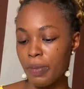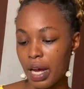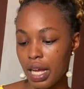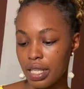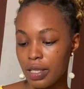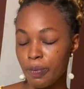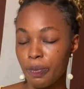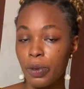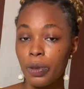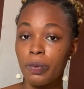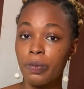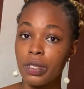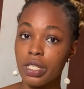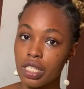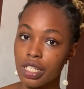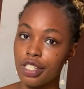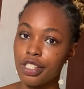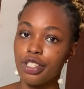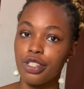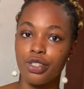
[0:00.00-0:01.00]
Part,
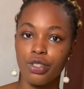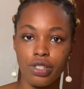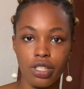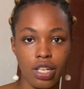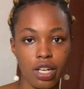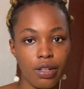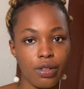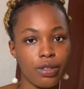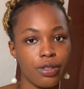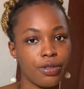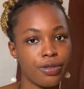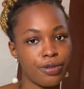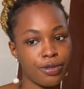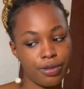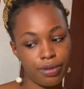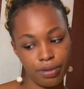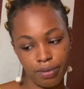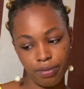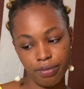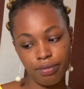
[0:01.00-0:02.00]
published in the Journal of,
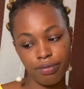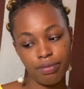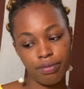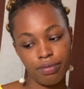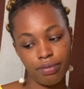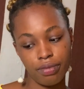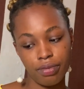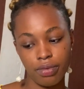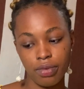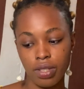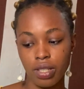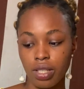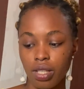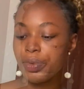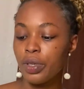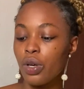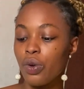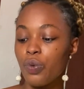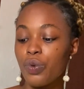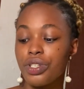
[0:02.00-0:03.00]

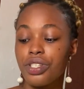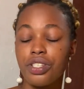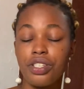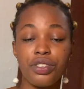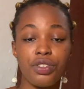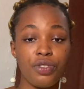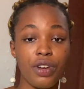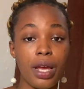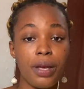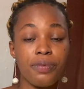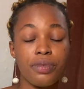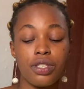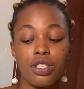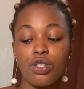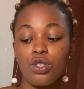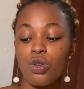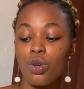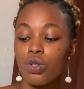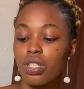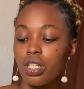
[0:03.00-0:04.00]
which describes the
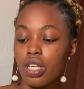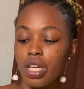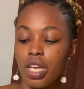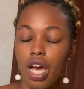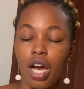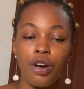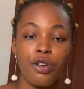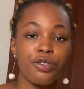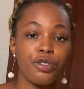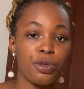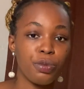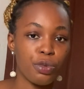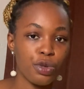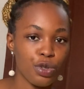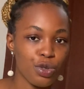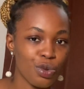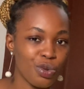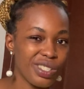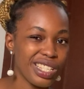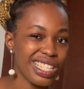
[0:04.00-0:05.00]
third layer of the
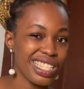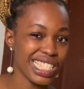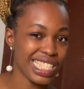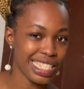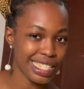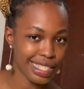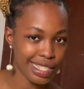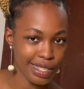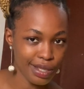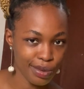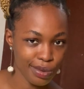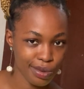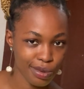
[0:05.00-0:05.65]
muscle in detail.